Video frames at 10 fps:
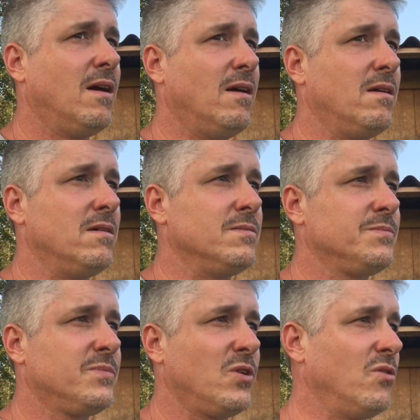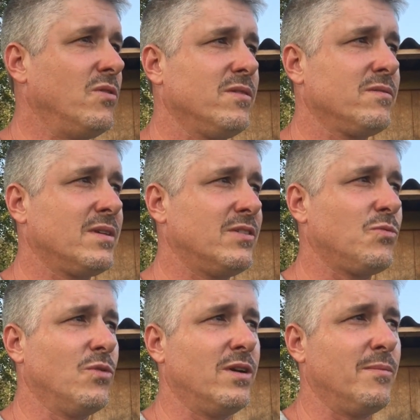uh, so
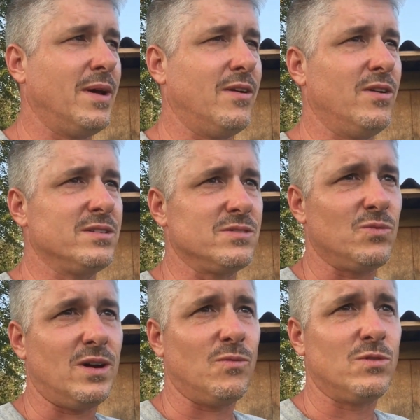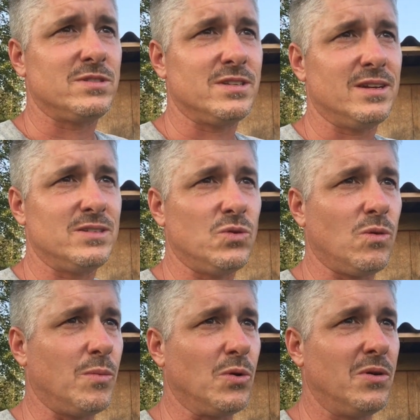that's one of the main reasons why it wasn't
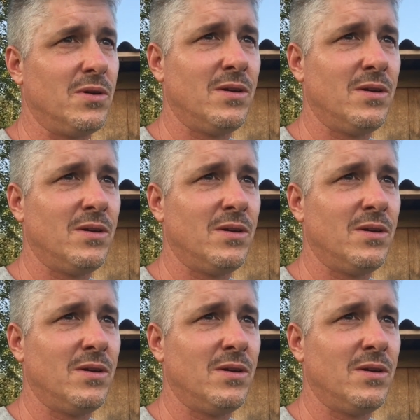enjoyable.